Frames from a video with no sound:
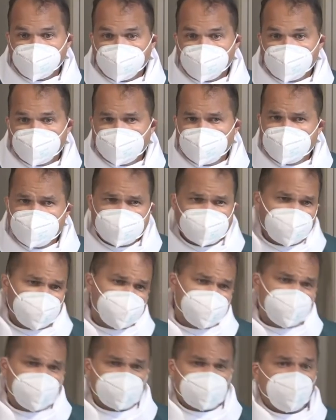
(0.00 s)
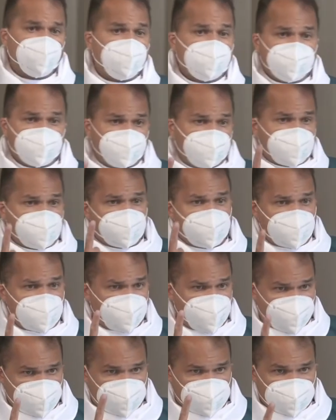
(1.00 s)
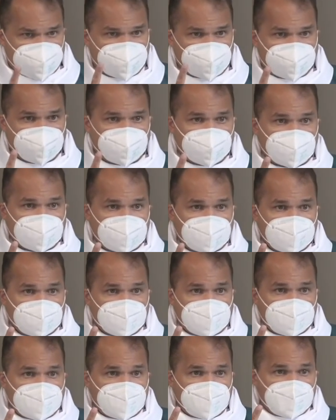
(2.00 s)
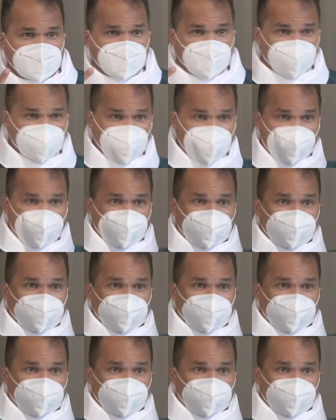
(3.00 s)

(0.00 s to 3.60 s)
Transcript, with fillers: He says, There's one thing needful. Father,